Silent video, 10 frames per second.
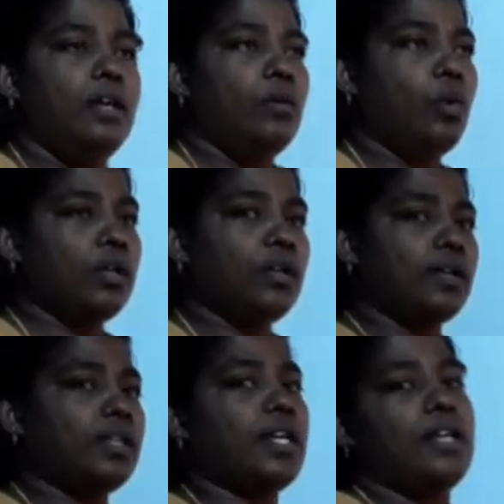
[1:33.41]
What
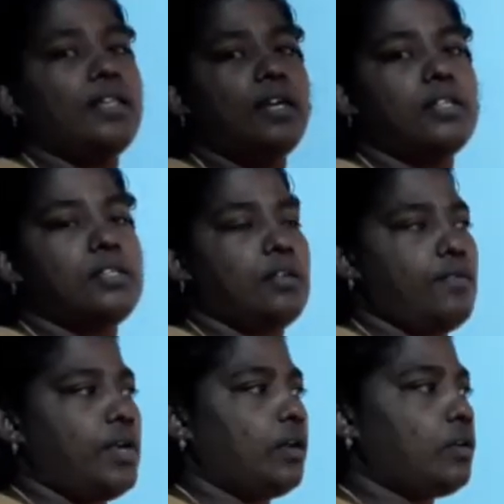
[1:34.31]
are they? That
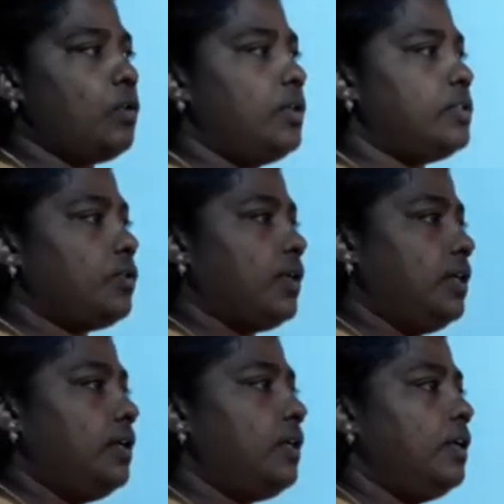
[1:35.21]
we are going to
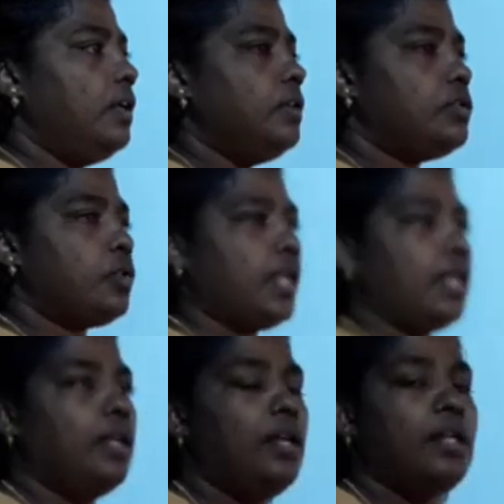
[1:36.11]
learn
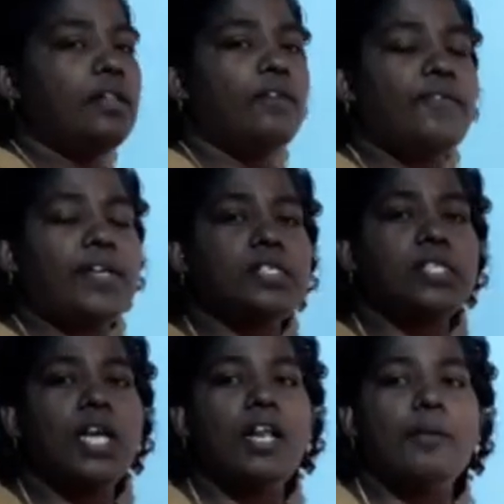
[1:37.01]
today. The first
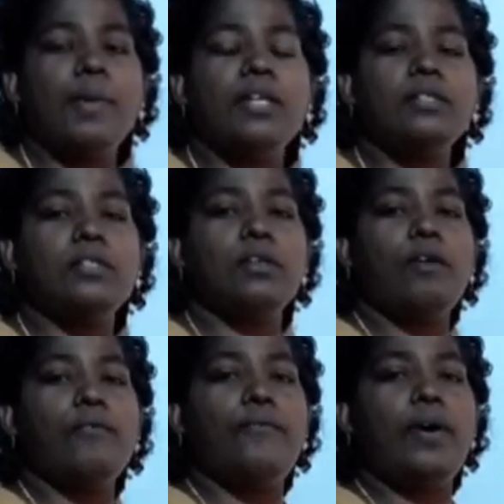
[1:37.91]
elements
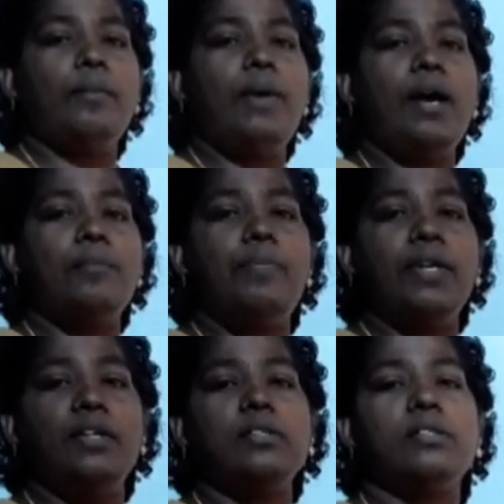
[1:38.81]
of a map
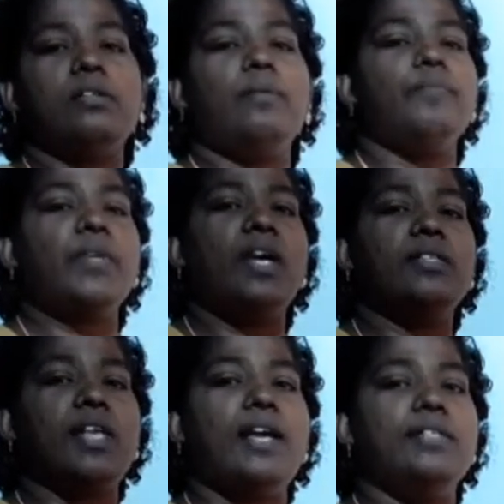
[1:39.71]
is a
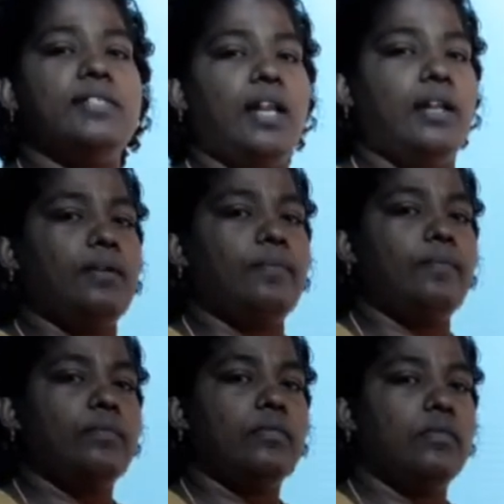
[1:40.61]
title.
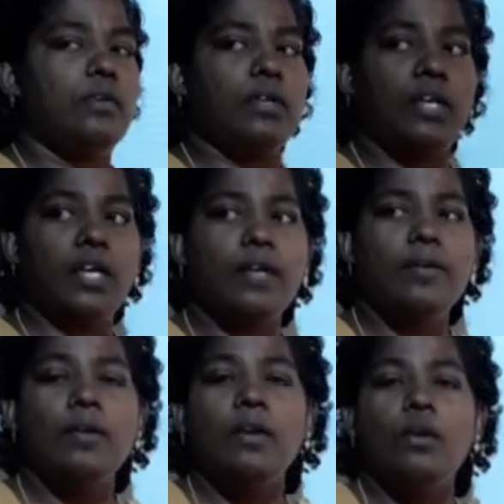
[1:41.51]

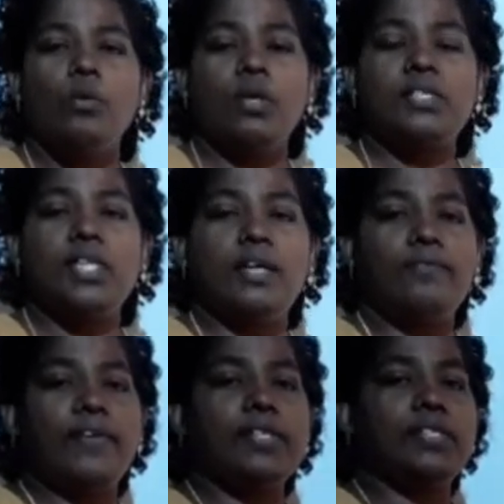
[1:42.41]
Okay, what's the
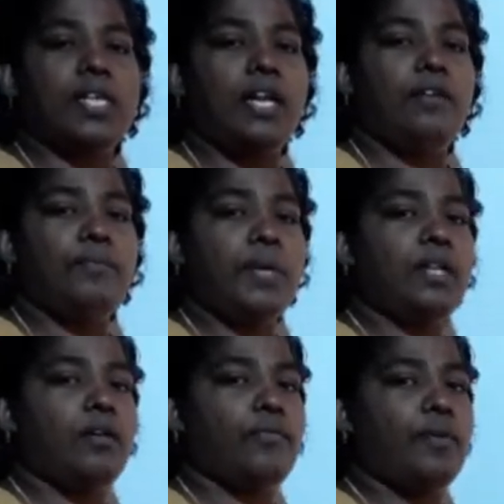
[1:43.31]
first element
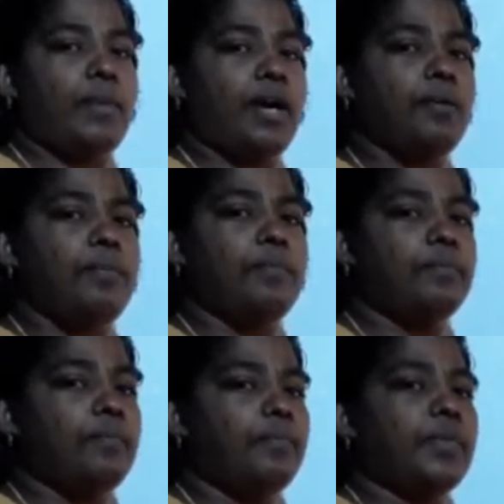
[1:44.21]
of a map?
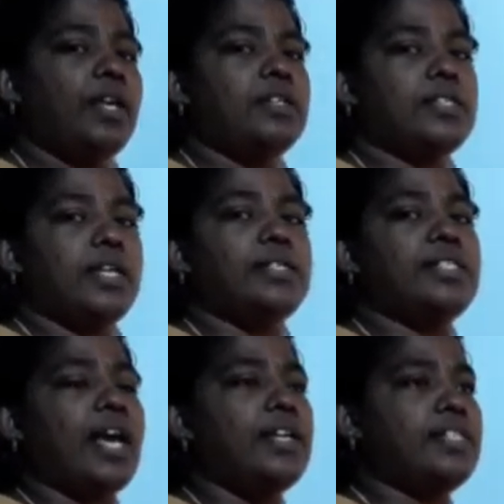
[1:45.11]
It's a
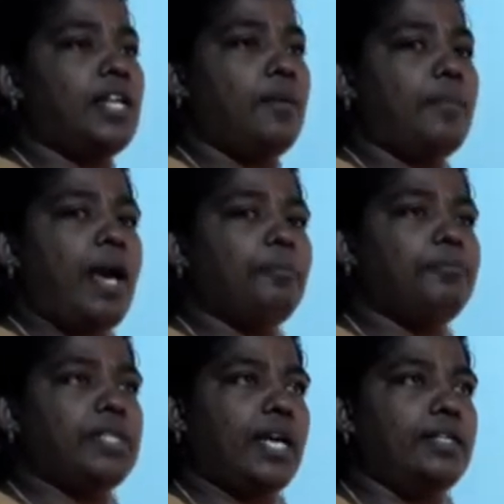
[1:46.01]
title,
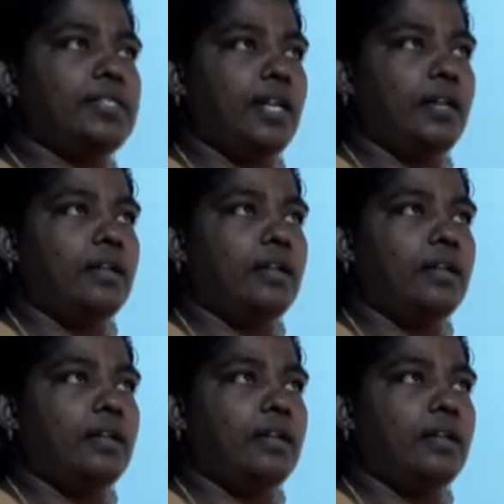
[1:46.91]
map title.